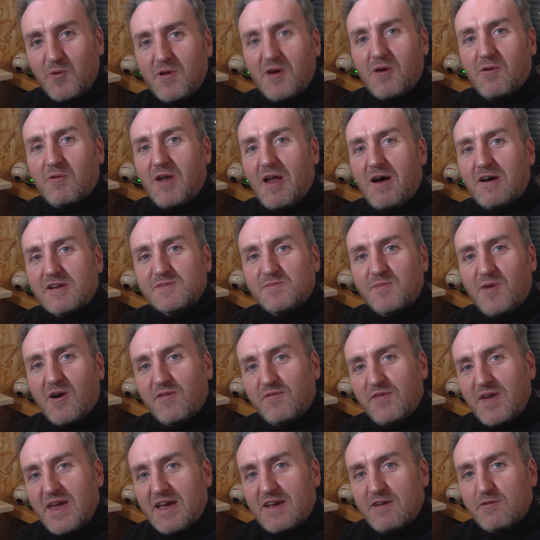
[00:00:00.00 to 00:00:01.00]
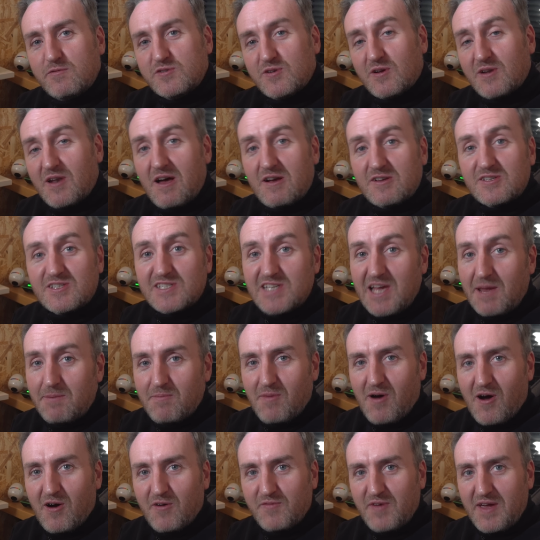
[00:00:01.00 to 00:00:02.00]
little last-mile vehicles or last
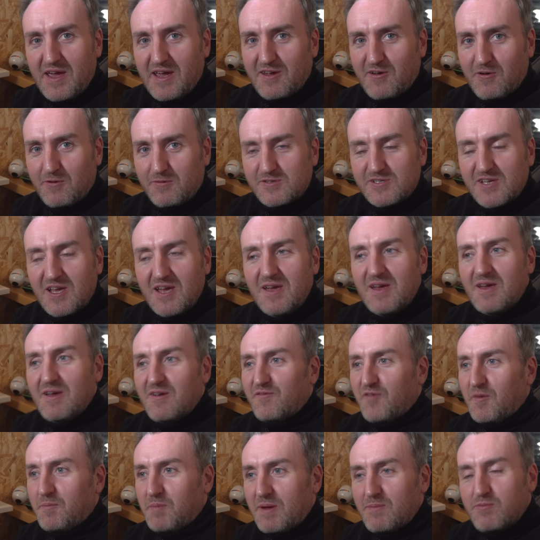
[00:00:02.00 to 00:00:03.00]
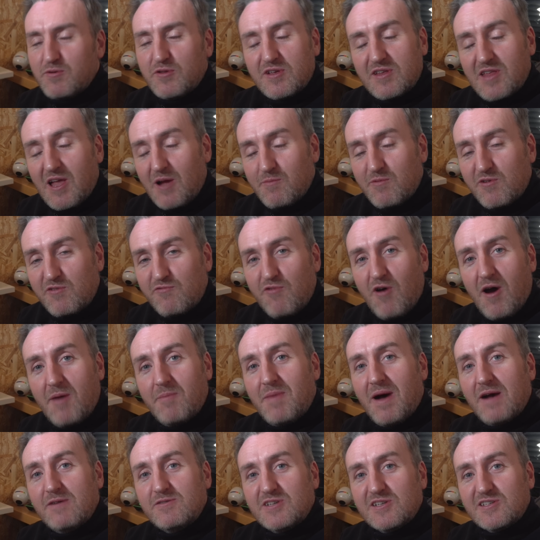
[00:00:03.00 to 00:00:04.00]
10-mile vehicles for people that don't want to ride
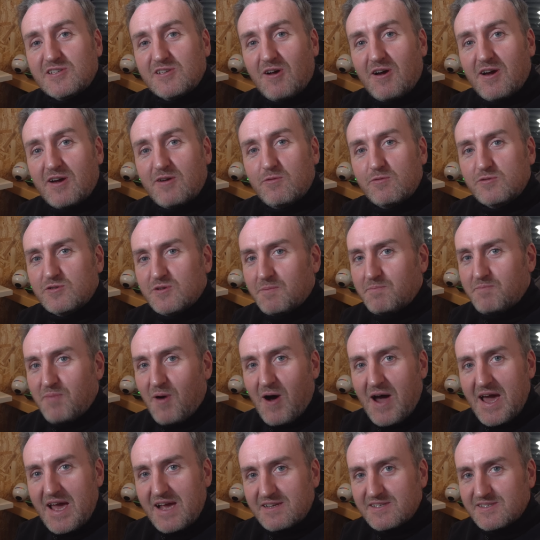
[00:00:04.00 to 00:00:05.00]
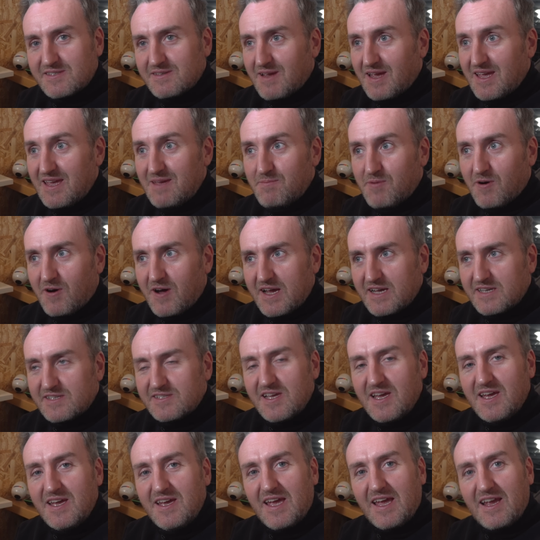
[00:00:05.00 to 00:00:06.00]
motorcycles or bikes,
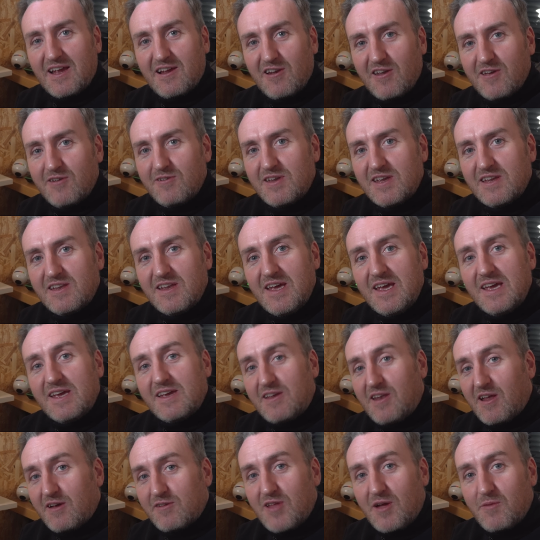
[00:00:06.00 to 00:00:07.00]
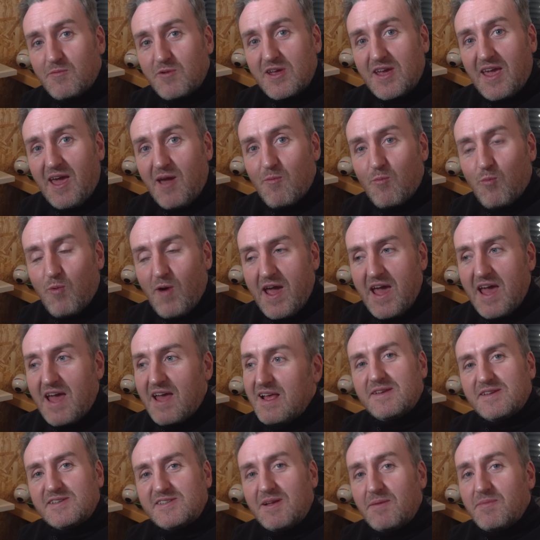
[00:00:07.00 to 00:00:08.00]
e-bikes included, don't want to get wet.
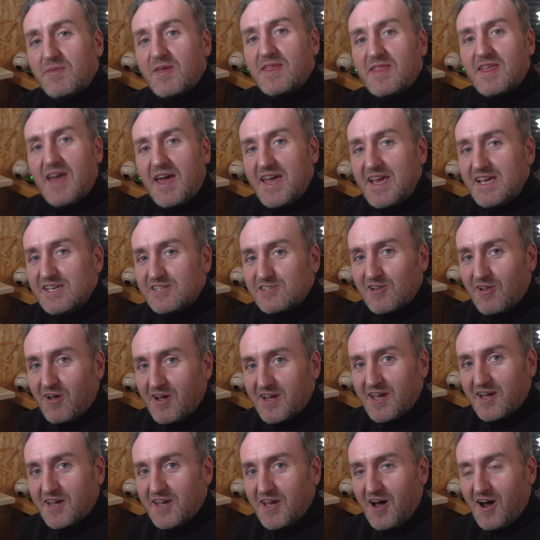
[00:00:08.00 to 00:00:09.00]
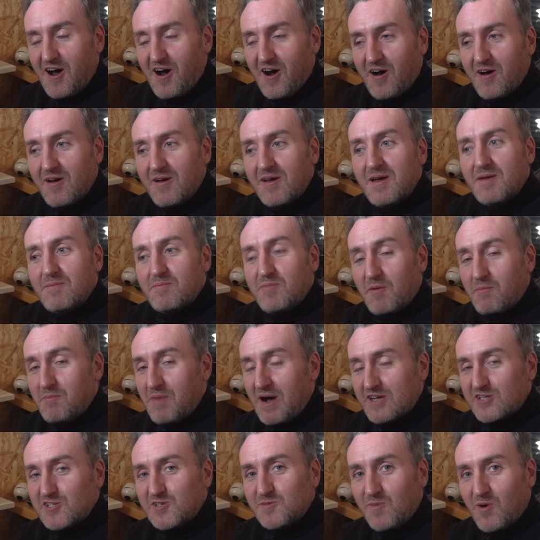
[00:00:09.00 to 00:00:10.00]
Something that is like a car, but
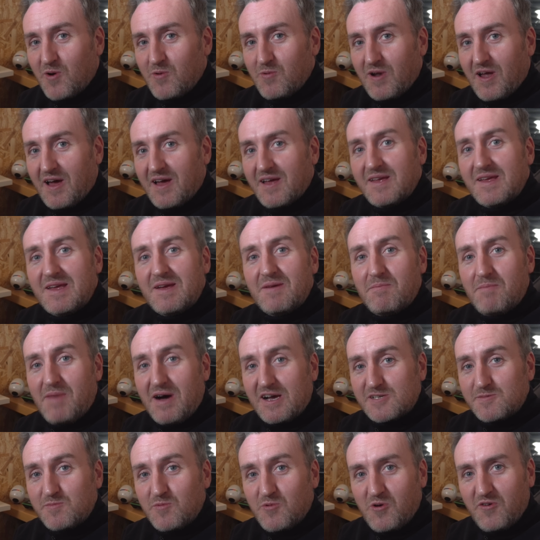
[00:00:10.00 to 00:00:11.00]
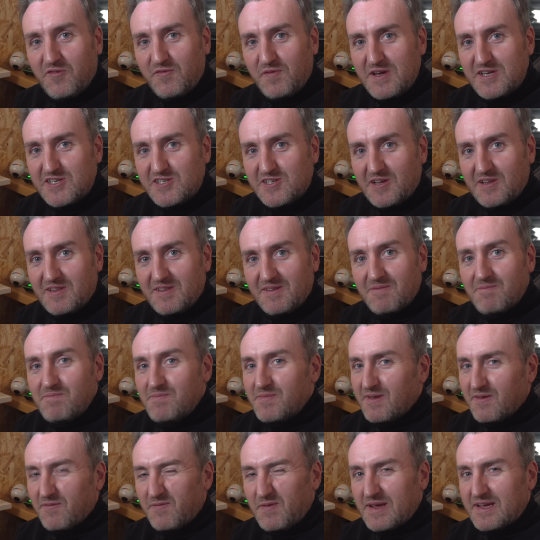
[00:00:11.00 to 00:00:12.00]
much smaller, much more efficient.
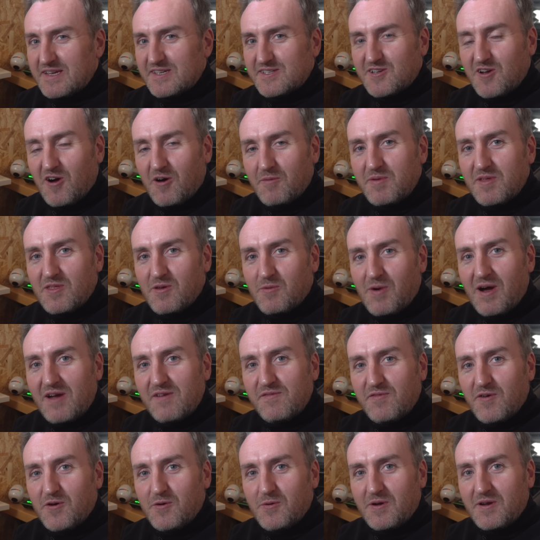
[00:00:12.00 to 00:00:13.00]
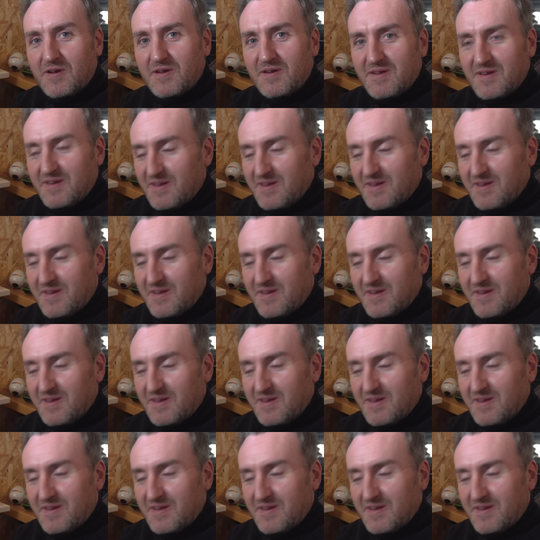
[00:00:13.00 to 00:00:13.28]
I think it's got to be the way forward.